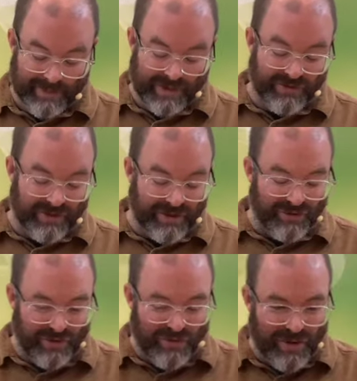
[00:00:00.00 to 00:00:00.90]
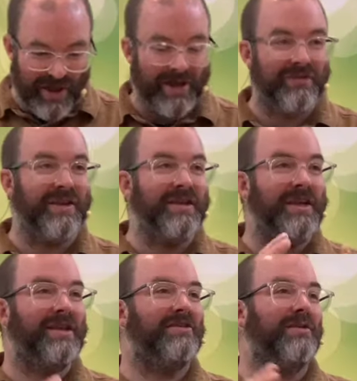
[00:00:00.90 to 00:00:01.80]
You see, they should have realized they
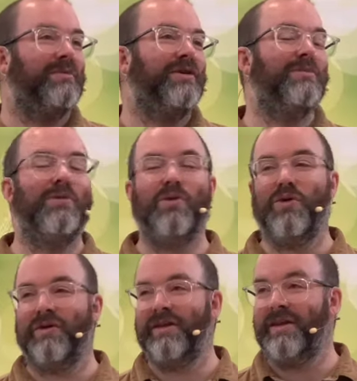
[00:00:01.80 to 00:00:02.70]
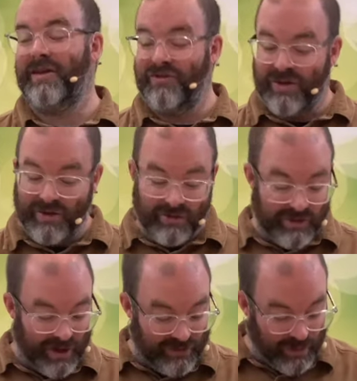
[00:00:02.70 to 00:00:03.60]
needed something more. They needed Jesus. And
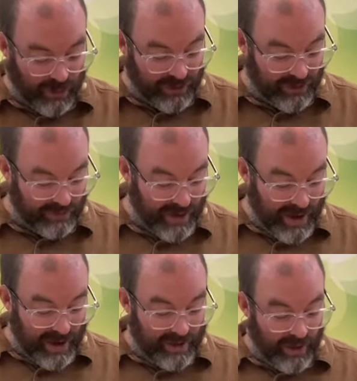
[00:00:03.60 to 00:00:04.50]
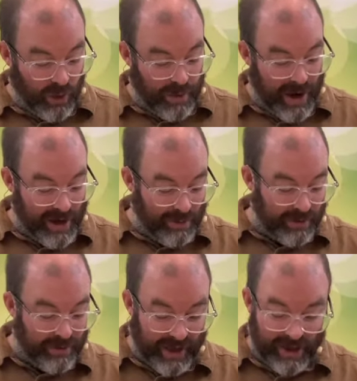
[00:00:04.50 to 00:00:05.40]
that's the point of the little parable
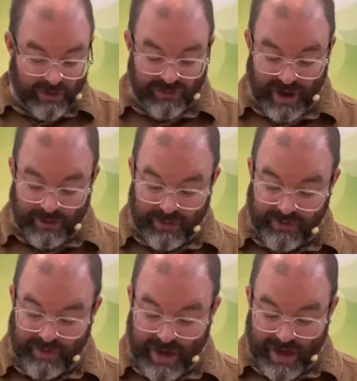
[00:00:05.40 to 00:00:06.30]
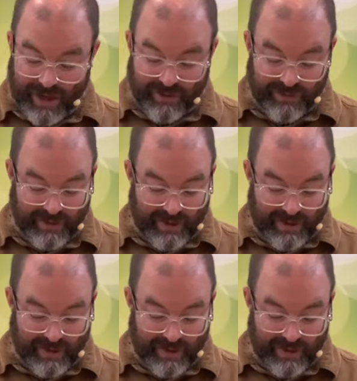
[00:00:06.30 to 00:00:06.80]
at the end of chapter 5.